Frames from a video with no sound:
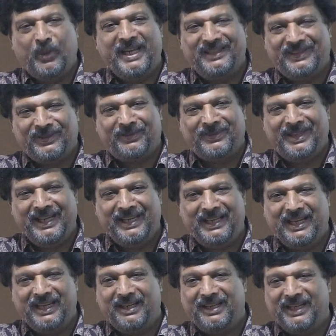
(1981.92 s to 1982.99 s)
ways of
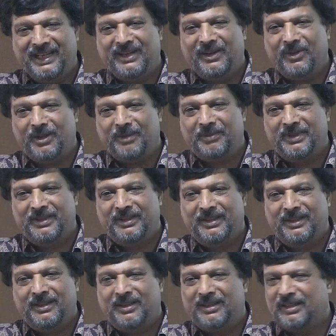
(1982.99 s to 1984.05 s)
thinking in Europe.
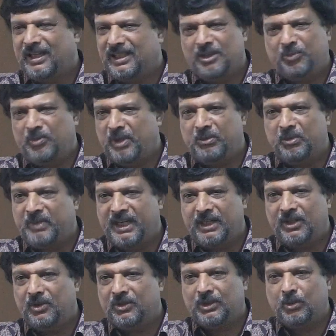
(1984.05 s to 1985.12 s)
Some other people
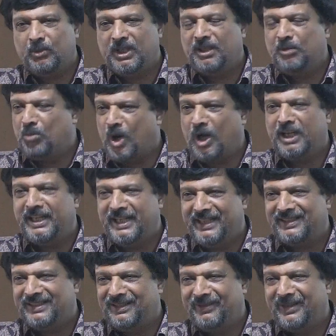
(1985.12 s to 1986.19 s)
might use the word
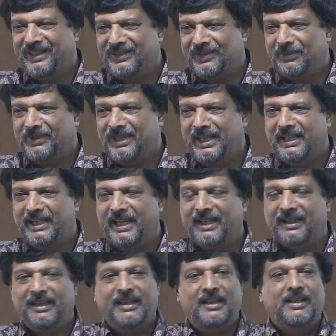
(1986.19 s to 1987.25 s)
modernist ways of
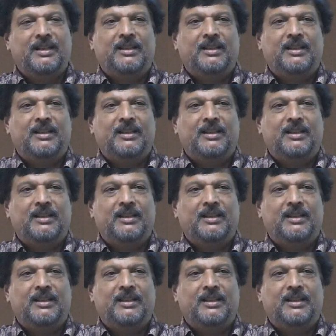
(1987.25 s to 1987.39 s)
thinking.